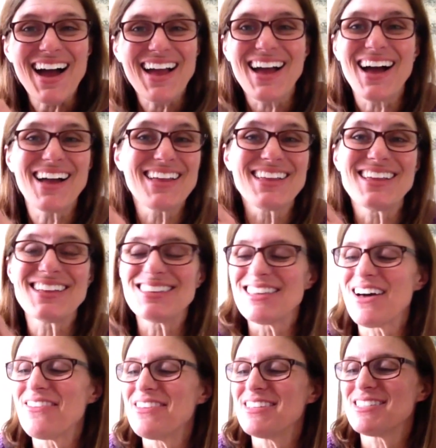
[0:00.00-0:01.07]
I
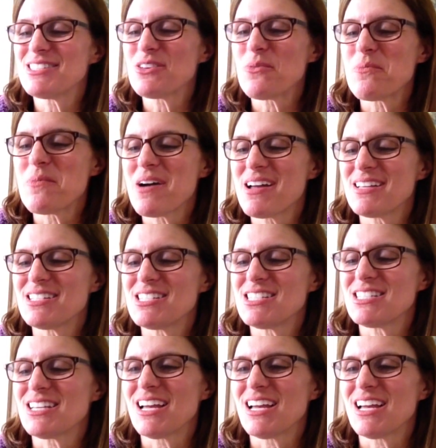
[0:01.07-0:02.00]
love it so much.